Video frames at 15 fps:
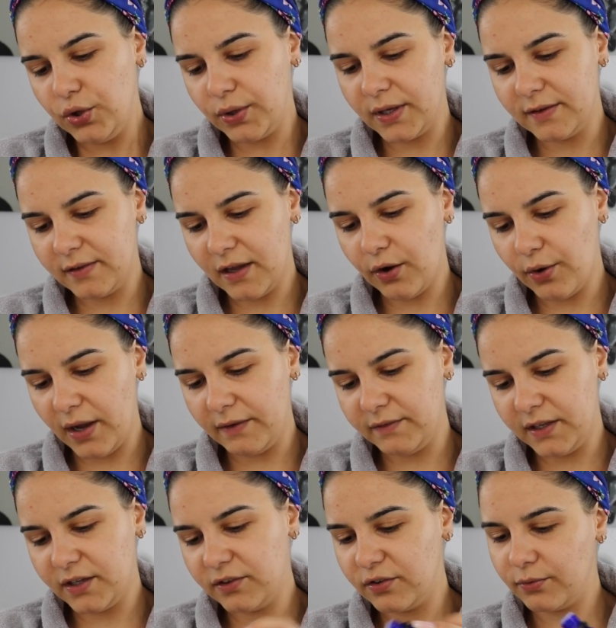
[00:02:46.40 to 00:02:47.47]
you can tell I
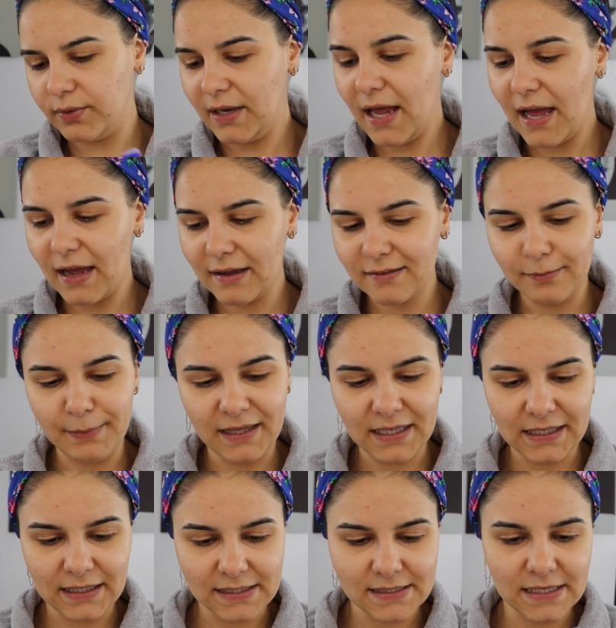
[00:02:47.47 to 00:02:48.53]
needed to relax
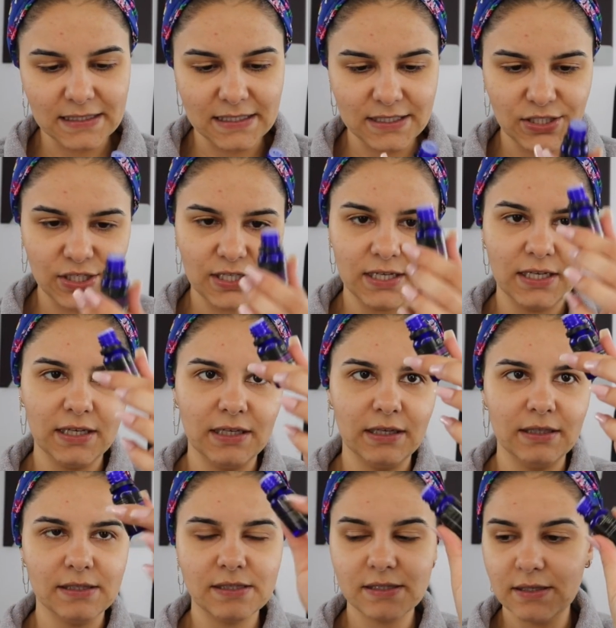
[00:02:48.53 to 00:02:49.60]
because this shit
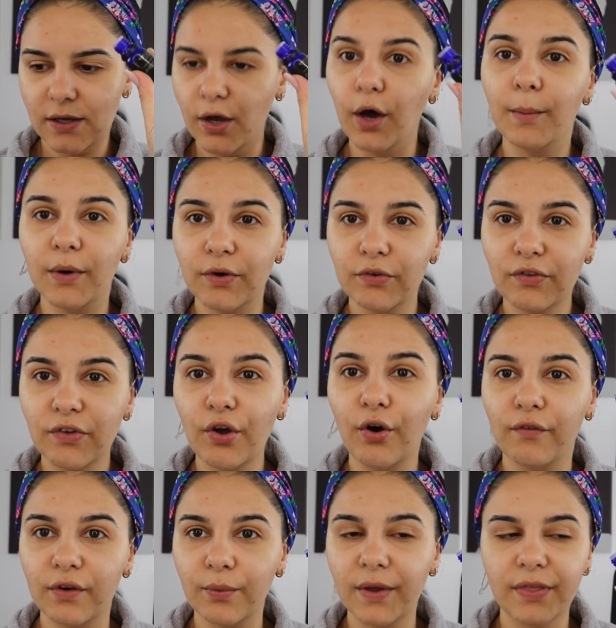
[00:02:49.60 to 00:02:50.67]
is almost
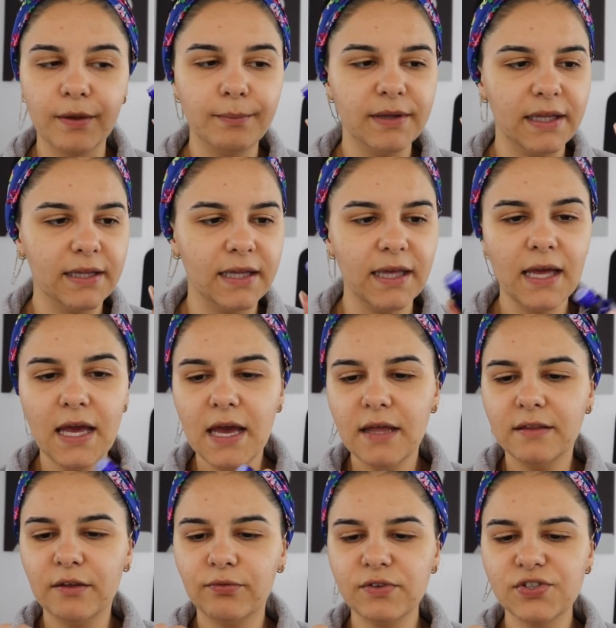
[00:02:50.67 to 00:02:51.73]
over with completely.
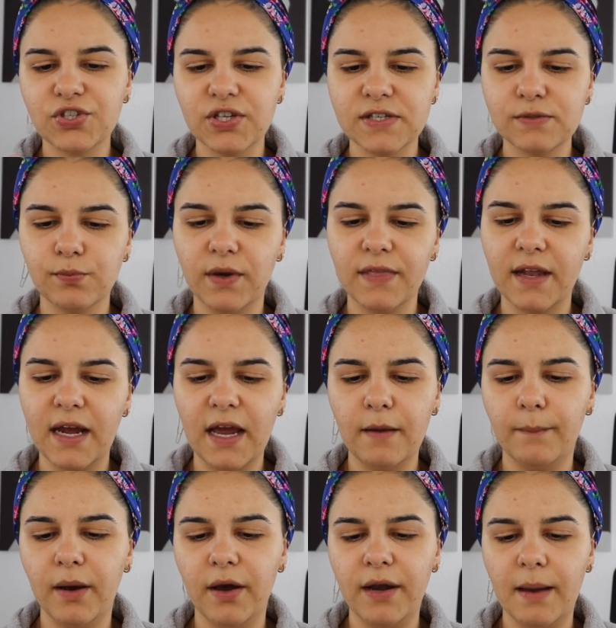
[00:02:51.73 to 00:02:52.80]
This was just one that I
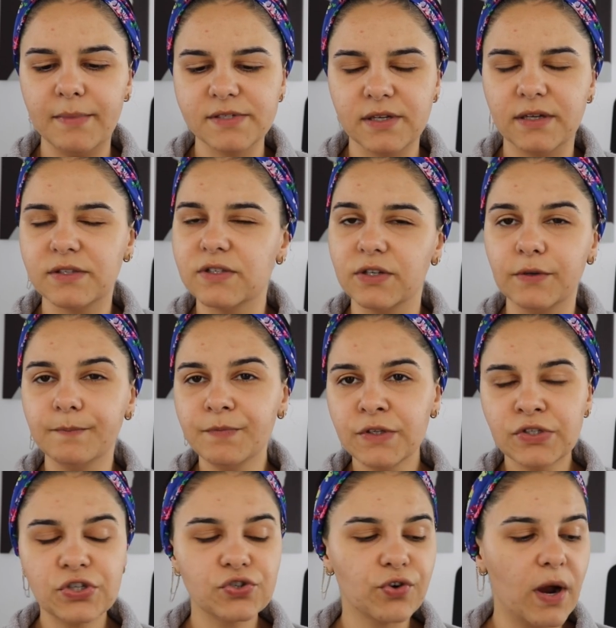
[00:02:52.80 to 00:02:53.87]
had bought on Amazon, so
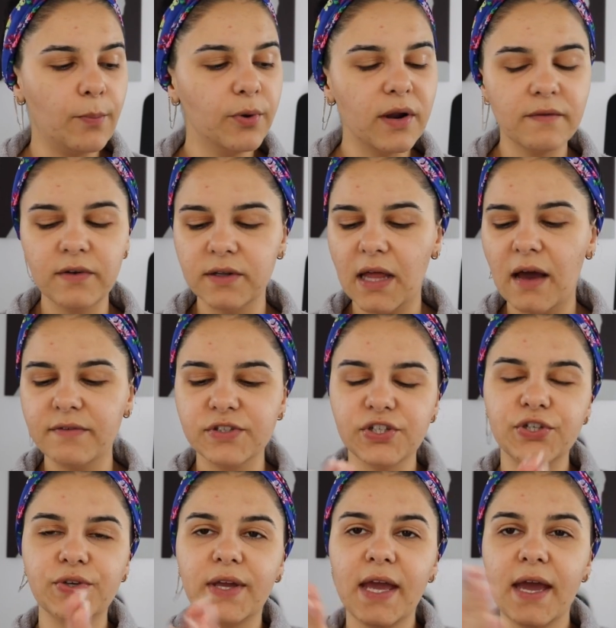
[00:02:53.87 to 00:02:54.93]
just grab whatever lavender
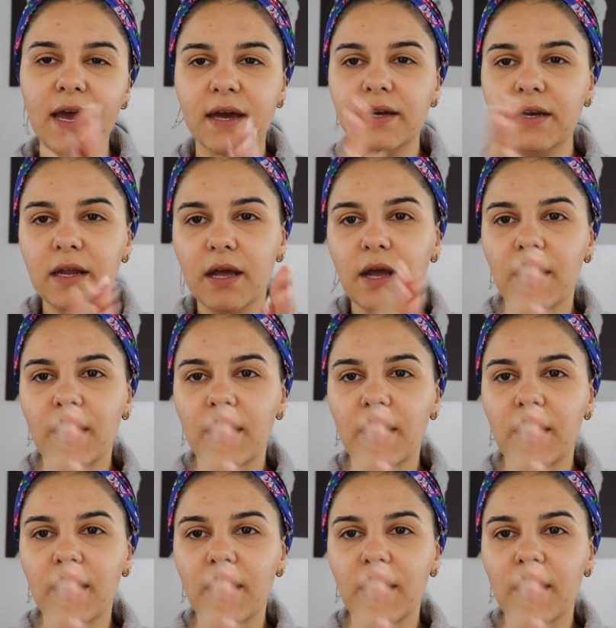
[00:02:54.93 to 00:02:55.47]
you can.